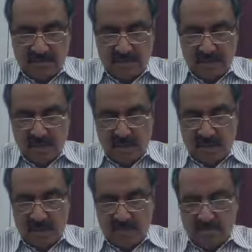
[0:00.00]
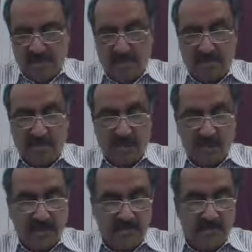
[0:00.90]
urban and
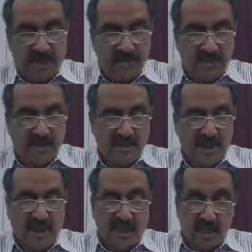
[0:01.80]
metropolitan branches,